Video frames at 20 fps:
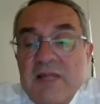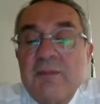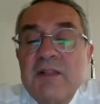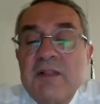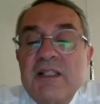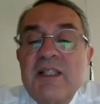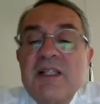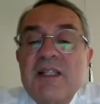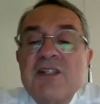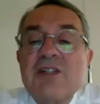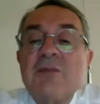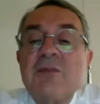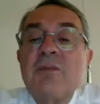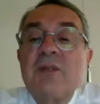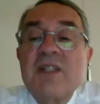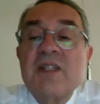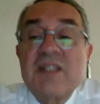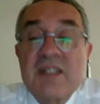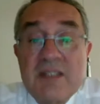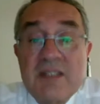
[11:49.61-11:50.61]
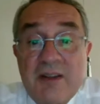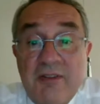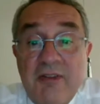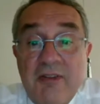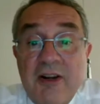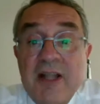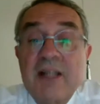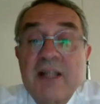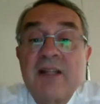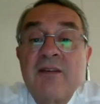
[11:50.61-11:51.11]
astigmatism.
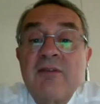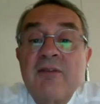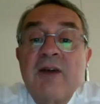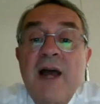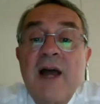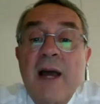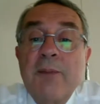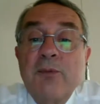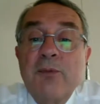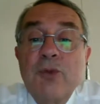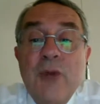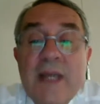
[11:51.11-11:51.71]
This is refractive,